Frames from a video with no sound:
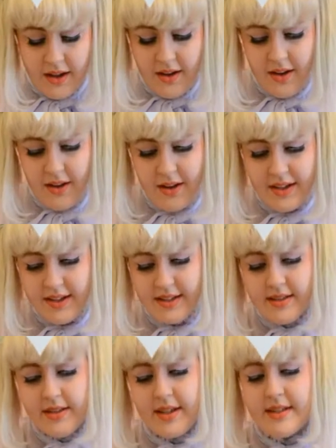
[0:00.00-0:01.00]
Aw, and
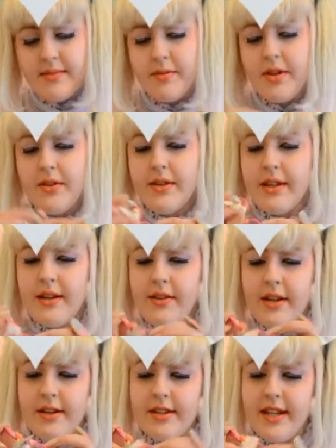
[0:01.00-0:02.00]
these are like some cute little
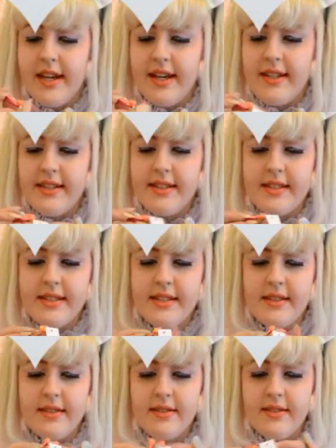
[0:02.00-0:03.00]
hair ties.
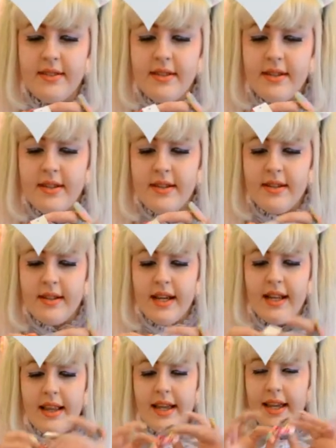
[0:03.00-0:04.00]

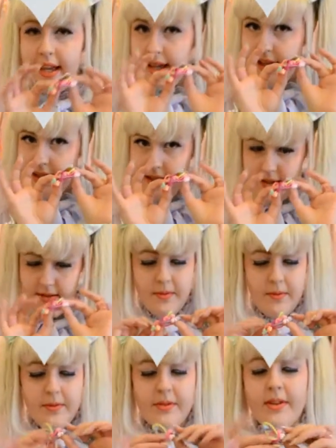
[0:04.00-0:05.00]
I like it.
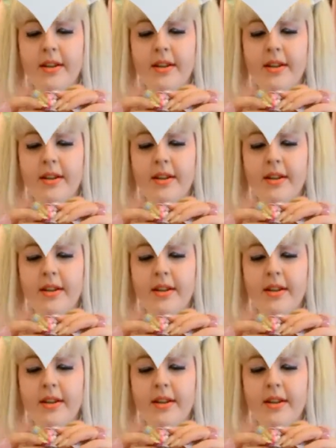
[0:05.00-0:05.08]
They